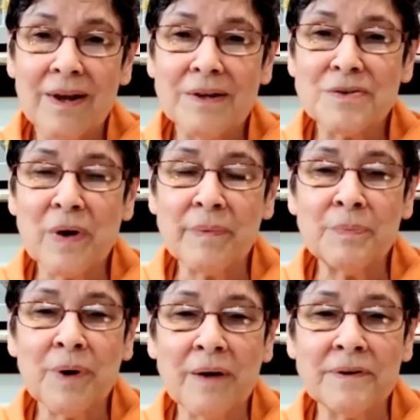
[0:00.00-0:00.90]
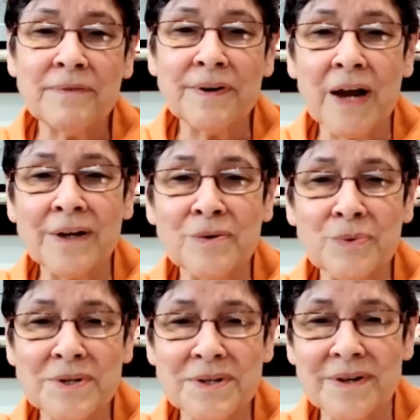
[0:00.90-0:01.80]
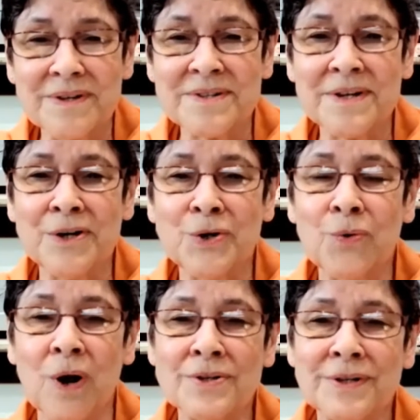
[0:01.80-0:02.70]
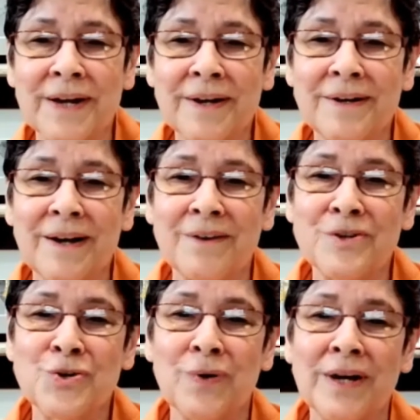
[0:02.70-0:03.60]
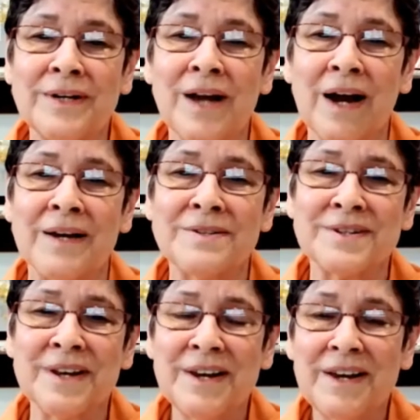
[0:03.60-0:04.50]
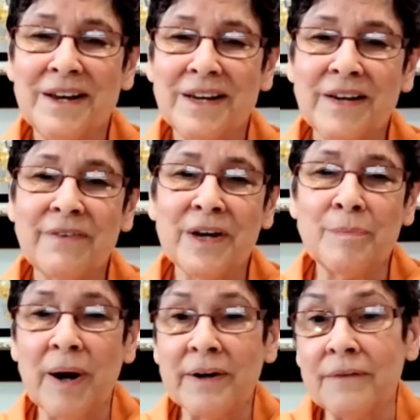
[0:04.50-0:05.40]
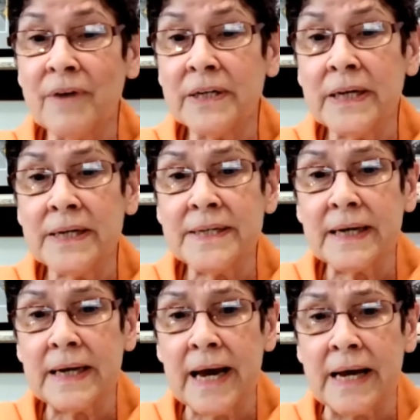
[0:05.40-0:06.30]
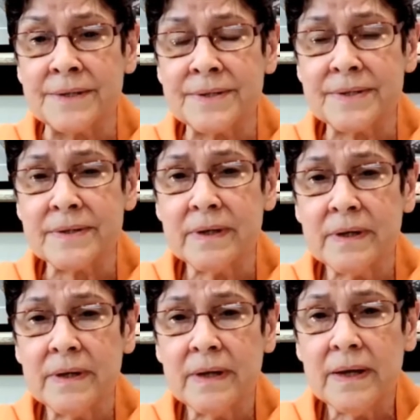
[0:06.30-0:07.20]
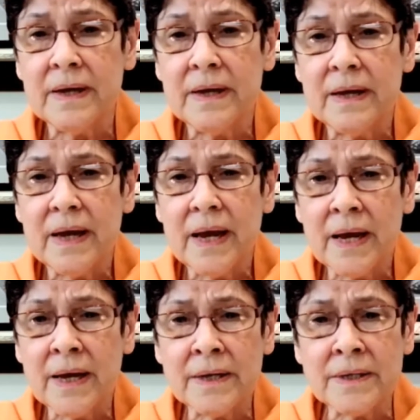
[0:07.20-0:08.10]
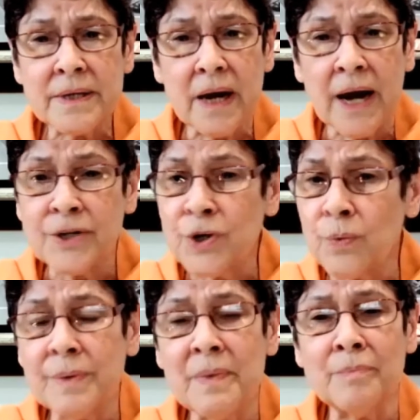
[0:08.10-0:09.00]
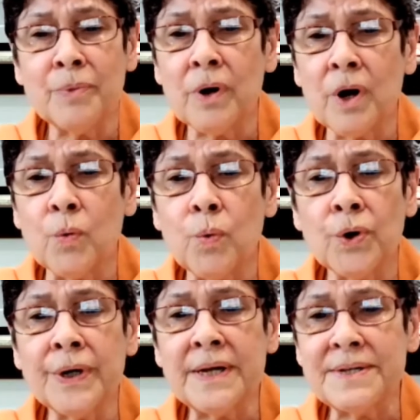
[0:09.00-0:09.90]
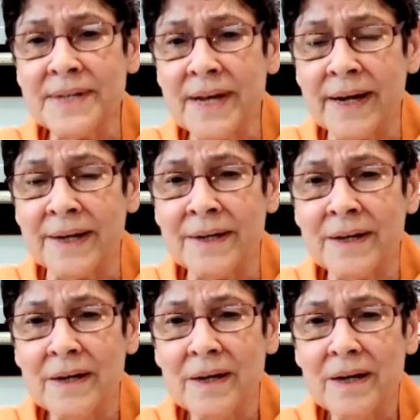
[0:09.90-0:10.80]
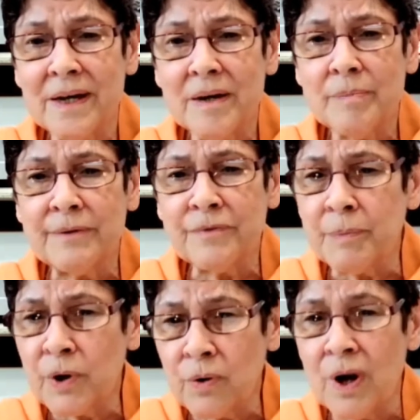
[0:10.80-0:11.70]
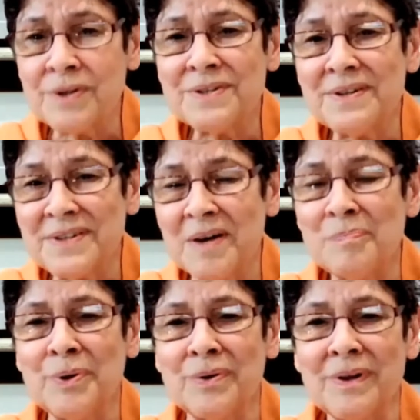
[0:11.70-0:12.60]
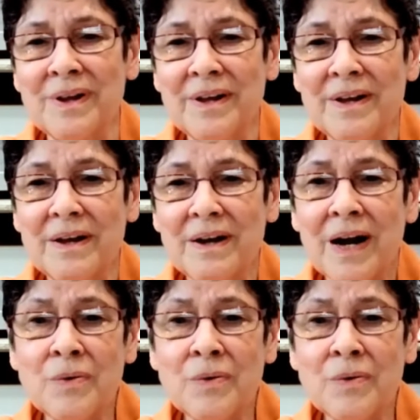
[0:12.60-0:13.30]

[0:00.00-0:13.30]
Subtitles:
And Swami Pravrajika was seated cross-legged on the shrine dais, giving a Bhagavad Gita class. And I don't remember a word he said, but from across the temple, I